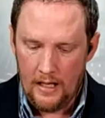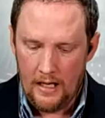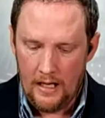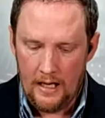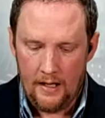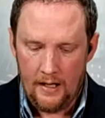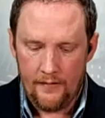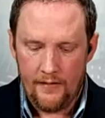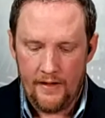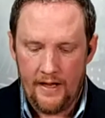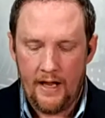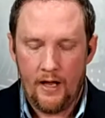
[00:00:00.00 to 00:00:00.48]

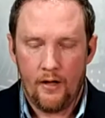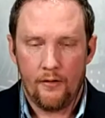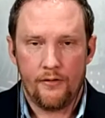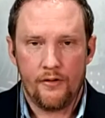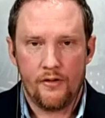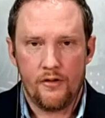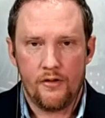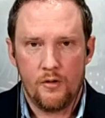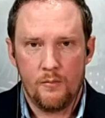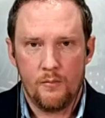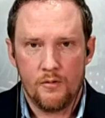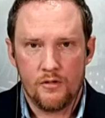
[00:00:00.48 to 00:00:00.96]
the
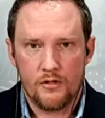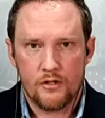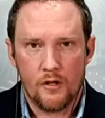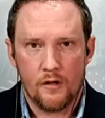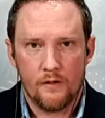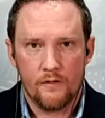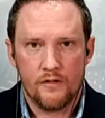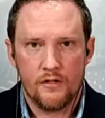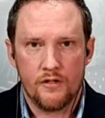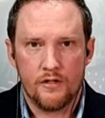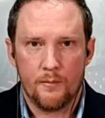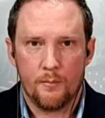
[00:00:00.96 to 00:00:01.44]
Health and Human
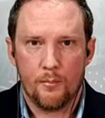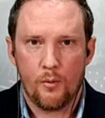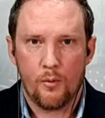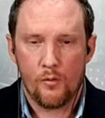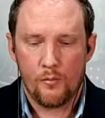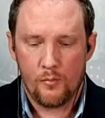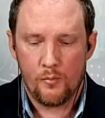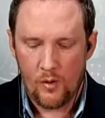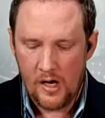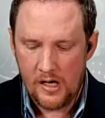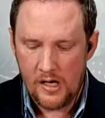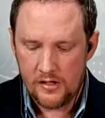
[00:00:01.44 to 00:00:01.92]
Services
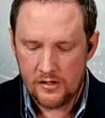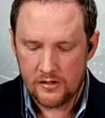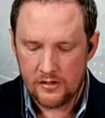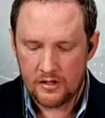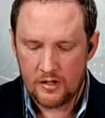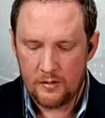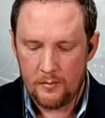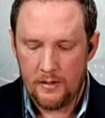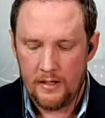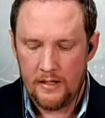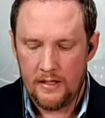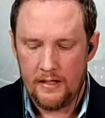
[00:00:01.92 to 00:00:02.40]

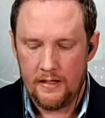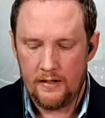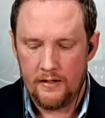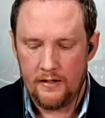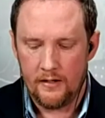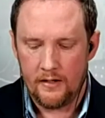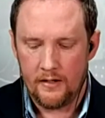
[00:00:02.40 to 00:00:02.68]
Appropriations Committee,